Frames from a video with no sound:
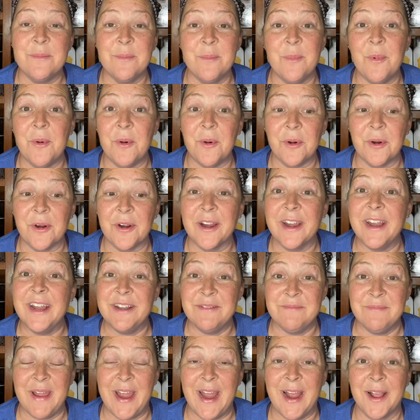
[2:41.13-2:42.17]
more
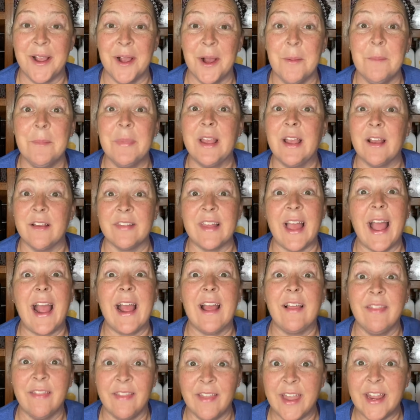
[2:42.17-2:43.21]
in backup because I
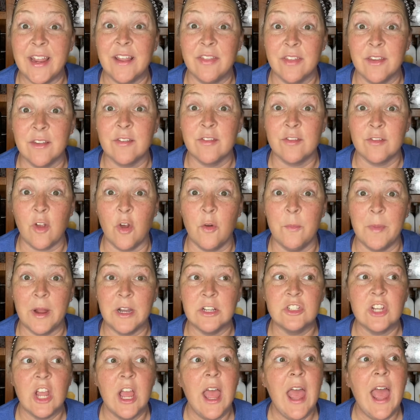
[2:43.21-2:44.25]
like this so
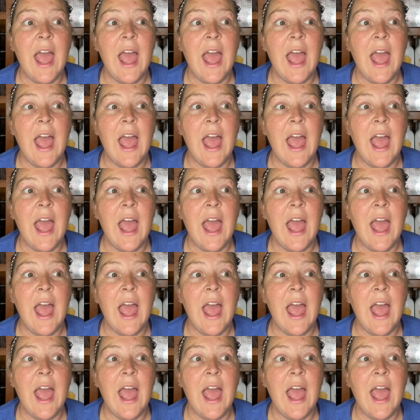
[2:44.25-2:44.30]
much.